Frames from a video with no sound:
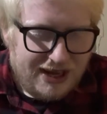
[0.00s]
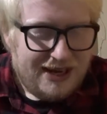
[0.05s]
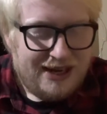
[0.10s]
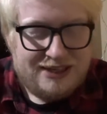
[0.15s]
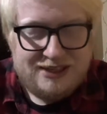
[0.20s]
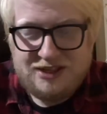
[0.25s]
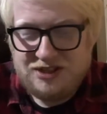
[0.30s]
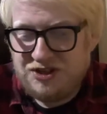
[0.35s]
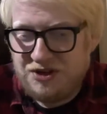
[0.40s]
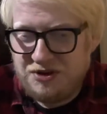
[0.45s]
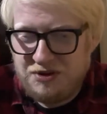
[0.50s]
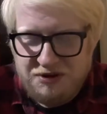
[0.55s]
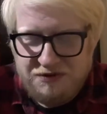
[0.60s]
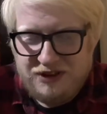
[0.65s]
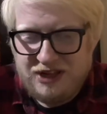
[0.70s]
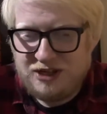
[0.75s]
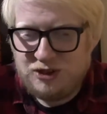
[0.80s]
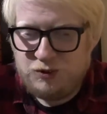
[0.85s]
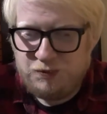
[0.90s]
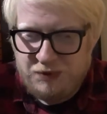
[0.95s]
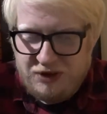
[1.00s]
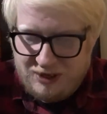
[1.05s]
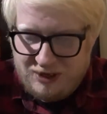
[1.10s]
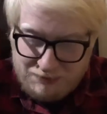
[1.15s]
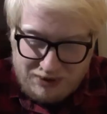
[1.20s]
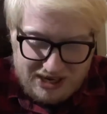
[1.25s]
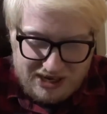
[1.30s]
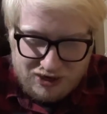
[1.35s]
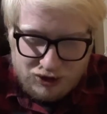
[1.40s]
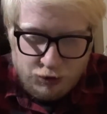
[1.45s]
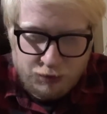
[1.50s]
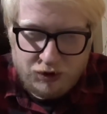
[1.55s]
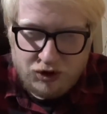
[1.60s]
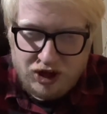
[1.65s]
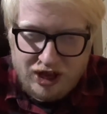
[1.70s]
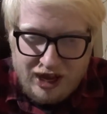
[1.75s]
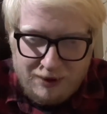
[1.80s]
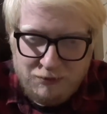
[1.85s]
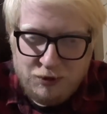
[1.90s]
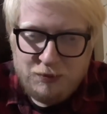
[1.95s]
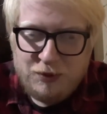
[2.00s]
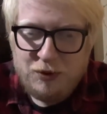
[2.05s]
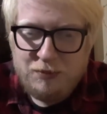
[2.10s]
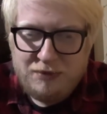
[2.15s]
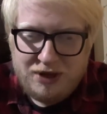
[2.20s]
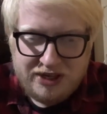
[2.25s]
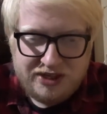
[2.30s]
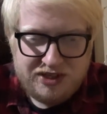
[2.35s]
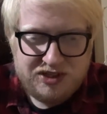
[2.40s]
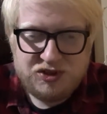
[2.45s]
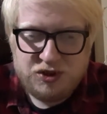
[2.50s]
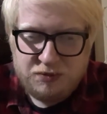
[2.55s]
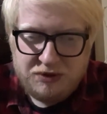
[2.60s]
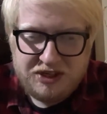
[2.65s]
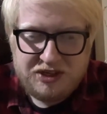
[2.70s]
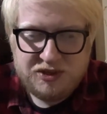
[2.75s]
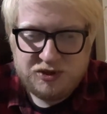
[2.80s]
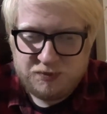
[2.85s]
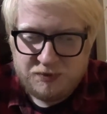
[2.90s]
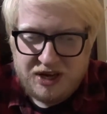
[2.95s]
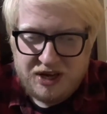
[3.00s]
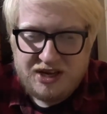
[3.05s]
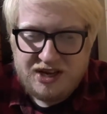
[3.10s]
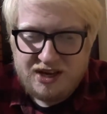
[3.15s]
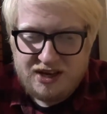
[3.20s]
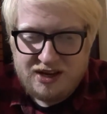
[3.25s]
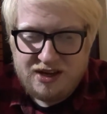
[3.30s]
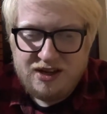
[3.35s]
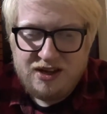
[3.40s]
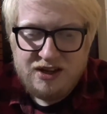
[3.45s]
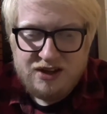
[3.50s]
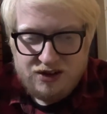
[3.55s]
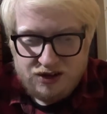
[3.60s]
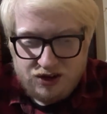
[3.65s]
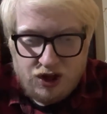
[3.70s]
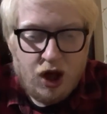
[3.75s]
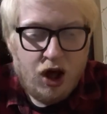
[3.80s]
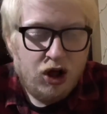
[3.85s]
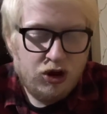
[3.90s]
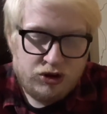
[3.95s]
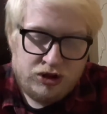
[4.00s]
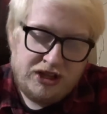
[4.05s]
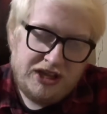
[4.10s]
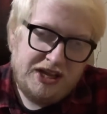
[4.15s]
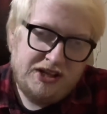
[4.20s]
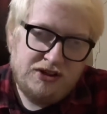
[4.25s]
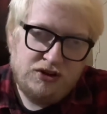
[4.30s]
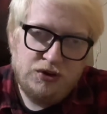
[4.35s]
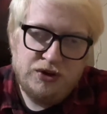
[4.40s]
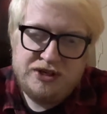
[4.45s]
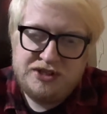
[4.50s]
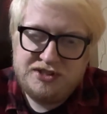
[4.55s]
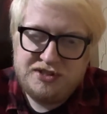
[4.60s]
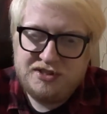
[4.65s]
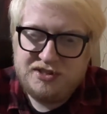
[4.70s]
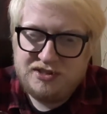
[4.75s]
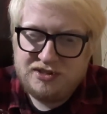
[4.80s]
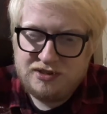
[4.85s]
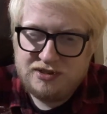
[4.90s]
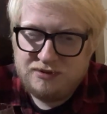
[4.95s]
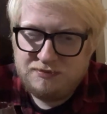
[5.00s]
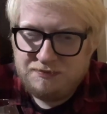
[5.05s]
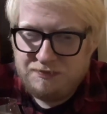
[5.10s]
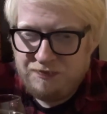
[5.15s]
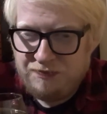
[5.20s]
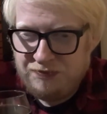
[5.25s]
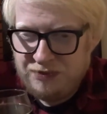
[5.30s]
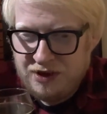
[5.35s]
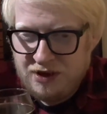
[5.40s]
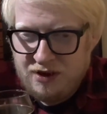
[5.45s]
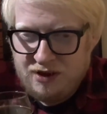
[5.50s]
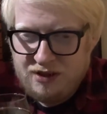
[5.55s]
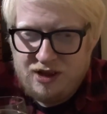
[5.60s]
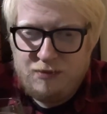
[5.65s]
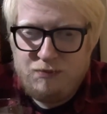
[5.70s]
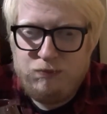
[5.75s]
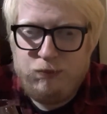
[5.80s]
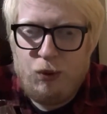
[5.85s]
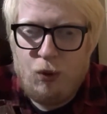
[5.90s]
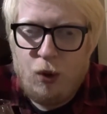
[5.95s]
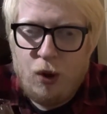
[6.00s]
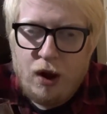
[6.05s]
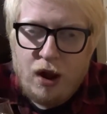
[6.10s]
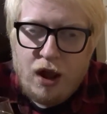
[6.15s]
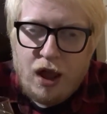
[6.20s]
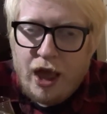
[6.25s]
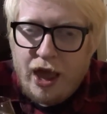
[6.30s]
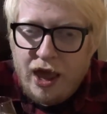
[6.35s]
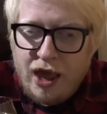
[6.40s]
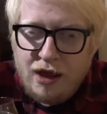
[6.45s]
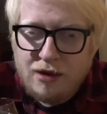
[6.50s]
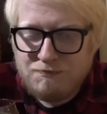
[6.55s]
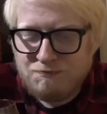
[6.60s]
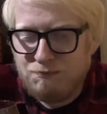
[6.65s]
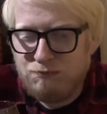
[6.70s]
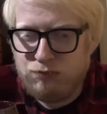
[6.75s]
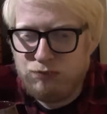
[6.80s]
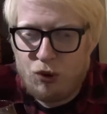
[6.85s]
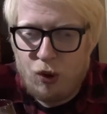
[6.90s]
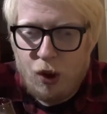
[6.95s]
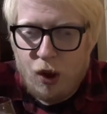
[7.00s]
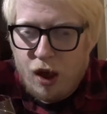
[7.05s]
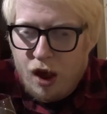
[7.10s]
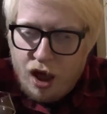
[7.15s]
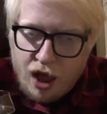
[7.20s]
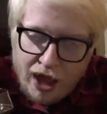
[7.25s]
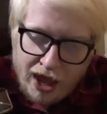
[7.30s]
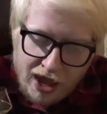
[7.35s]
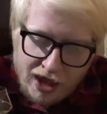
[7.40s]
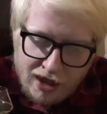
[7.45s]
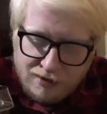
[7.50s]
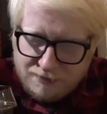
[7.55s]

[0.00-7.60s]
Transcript: And I don't know if that's picking up on camera, but my stomach is making gargling noises. Like, what? What?